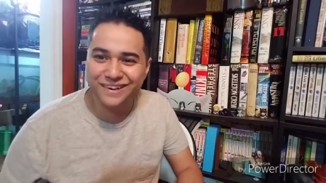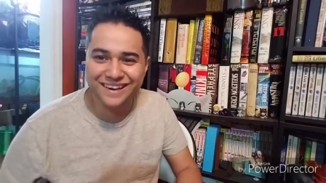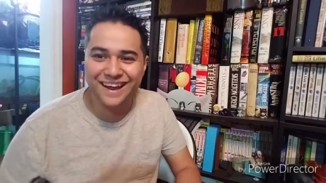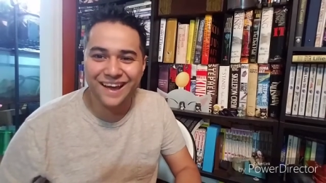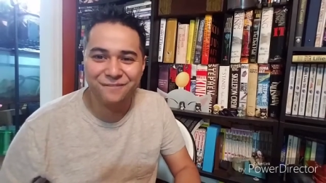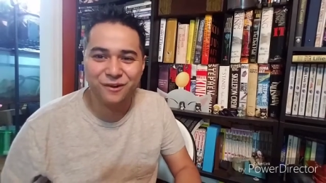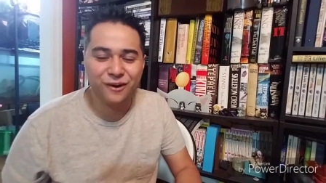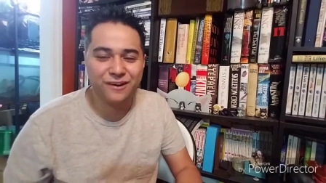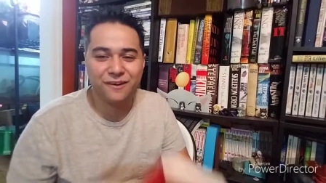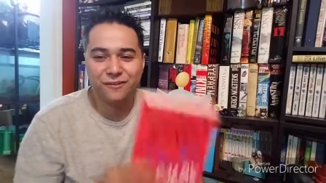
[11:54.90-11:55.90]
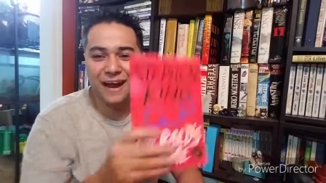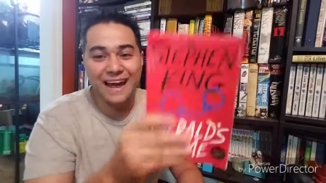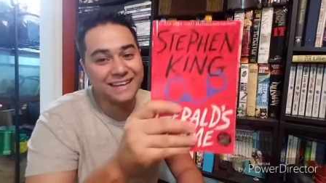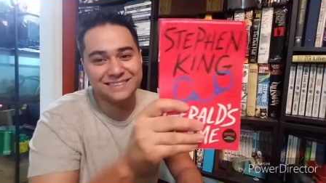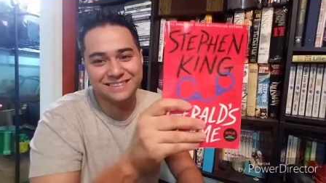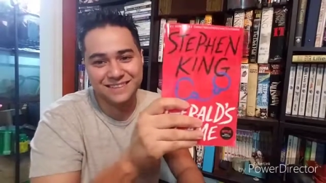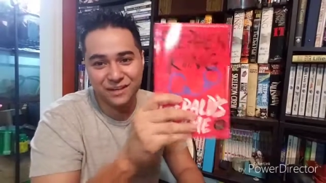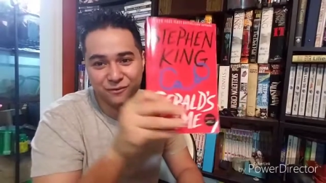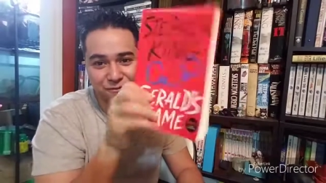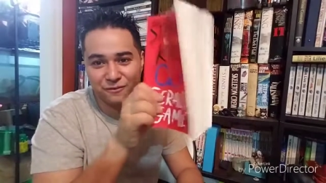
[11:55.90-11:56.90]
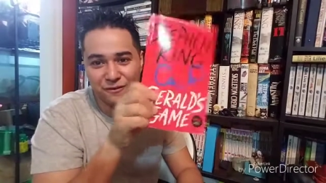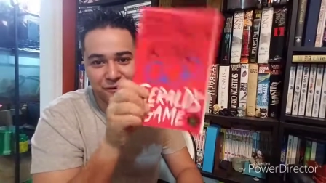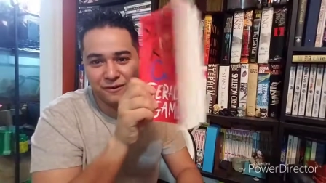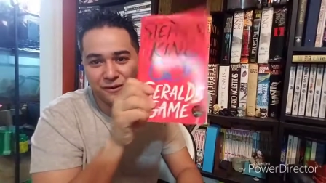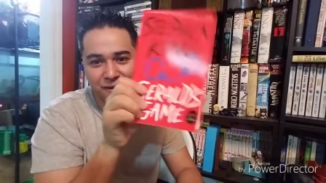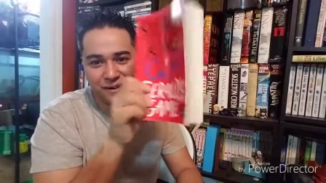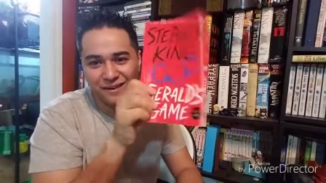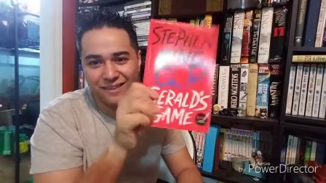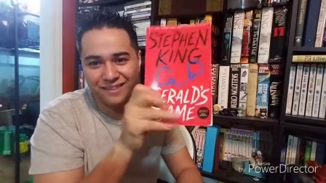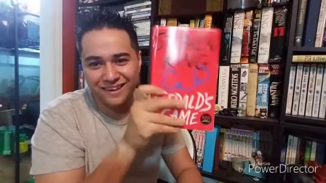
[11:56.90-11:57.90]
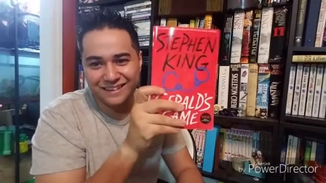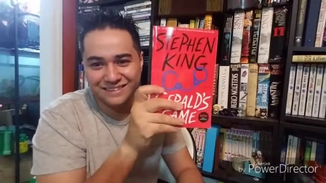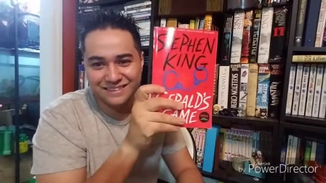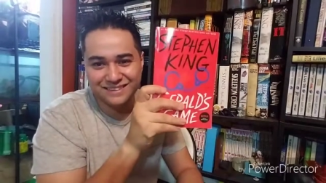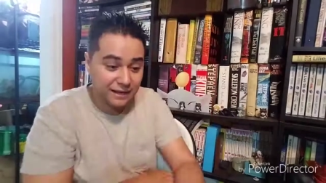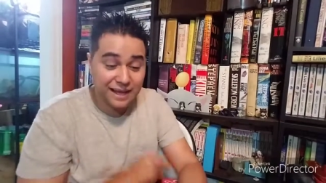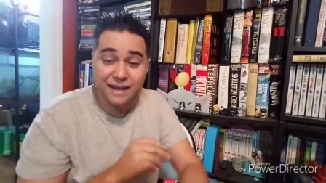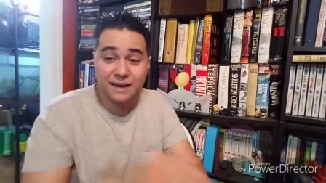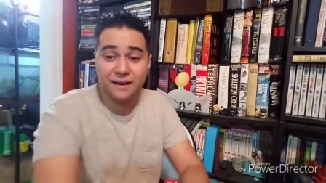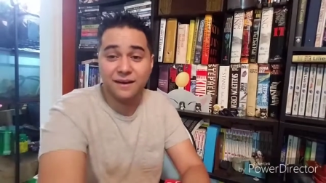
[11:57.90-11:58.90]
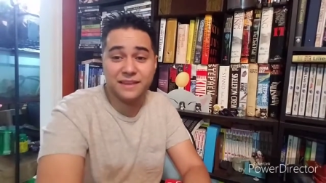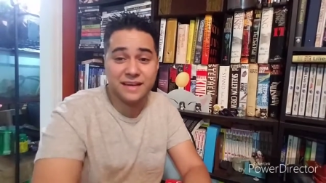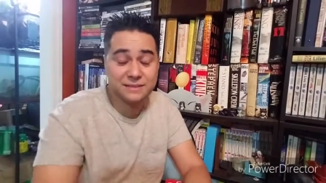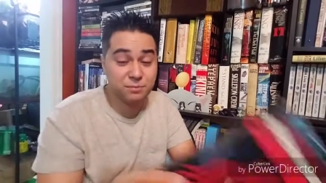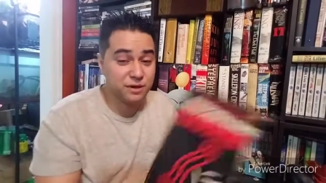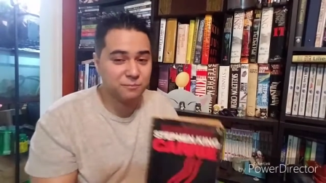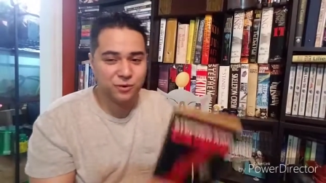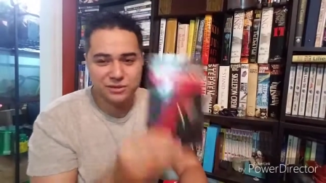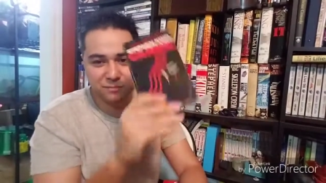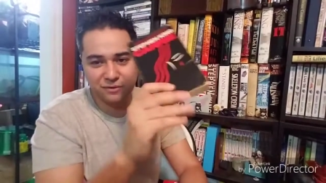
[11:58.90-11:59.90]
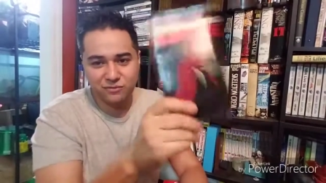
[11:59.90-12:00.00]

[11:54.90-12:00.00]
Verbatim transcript: didn't have the hardcover. I had to settle for this. Again, uh, the next book I'm going to be